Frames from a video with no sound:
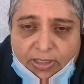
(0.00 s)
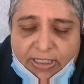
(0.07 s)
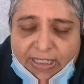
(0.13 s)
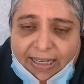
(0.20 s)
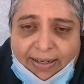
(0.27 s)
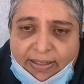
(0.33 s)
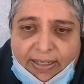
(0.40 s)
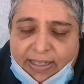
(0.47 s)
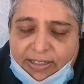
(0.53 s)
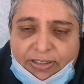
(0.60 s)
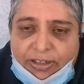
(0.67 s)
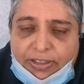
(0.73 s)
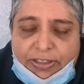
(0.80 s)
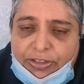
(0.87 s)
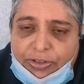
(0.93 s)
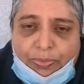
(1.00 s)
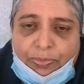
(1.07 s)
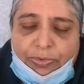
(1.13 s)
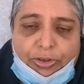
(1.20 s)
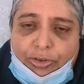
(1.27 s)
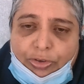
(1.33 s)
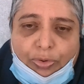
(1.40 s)
Talent has nothing
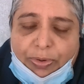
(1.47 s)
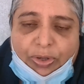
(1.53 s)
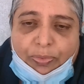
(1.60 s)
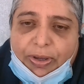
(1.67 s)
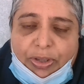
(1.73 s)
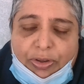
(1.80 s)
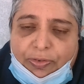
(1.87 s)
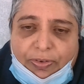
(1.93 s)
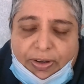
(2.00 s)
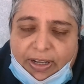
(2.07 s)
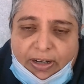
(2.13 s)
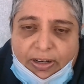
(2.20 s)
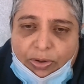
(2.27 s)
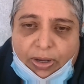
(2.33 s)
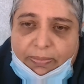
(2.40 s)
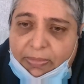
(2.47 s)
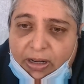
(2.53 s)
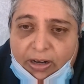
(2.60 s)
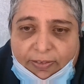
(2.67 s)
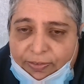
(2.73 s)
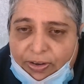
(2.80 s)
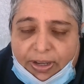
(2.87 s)
to do with the way you fucking look. I'm
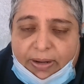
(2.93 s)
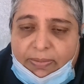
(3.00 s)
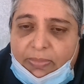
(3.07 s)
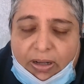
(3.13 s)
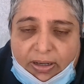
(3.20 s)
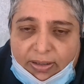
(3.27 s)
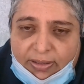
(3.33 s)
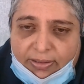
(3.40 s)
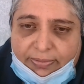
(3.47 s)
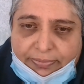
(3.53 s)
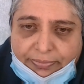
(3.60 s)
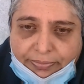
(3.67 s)
not a fucking model.